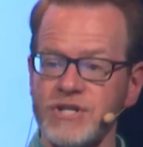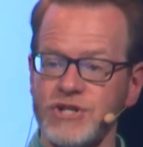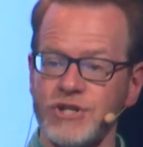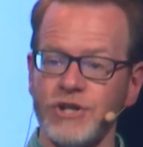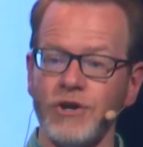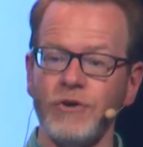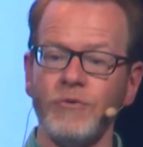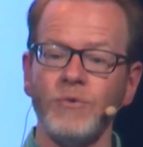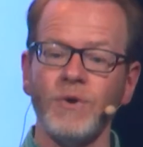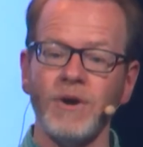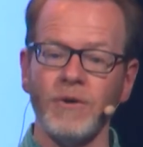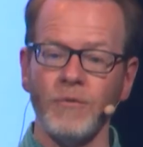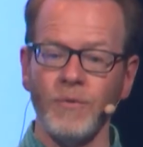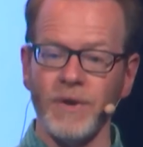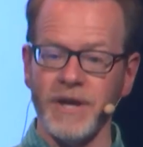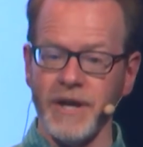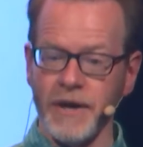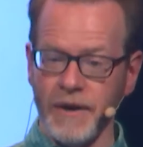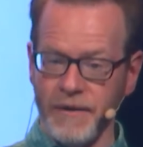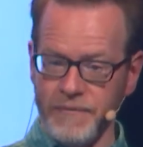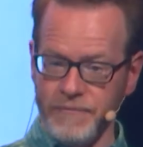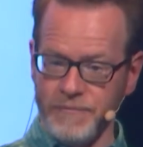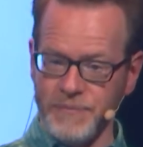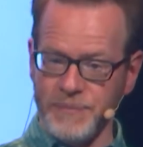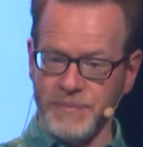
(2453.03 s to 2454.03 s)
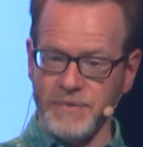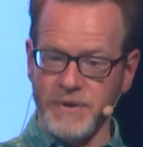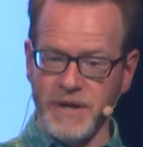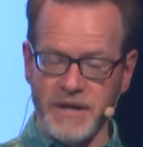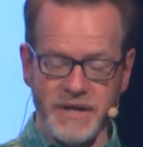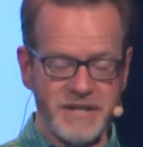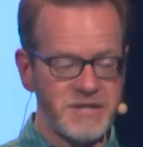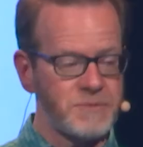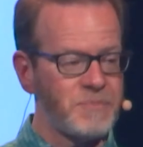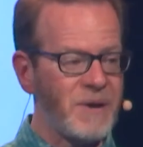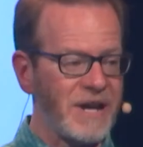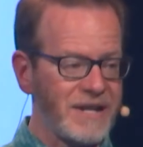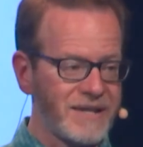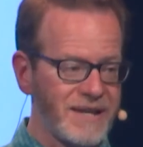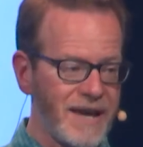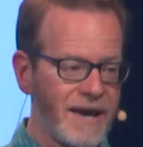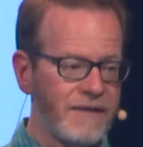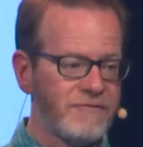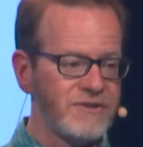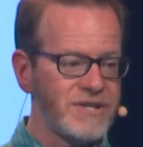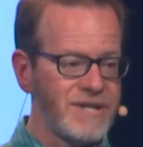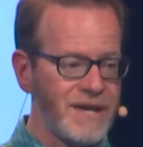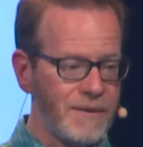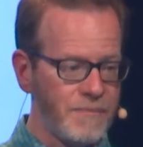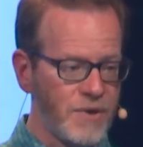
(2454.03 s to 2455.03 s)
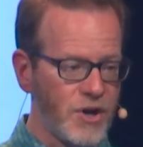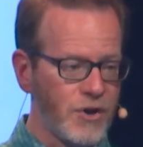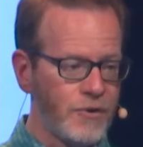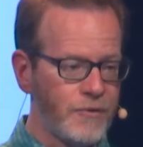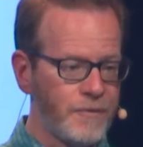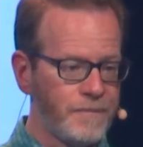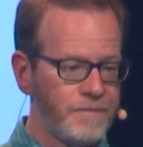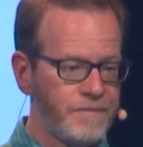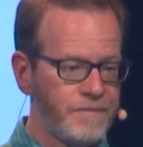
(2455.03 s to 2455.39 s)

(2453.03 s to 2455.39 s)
show where we expect to have a demo,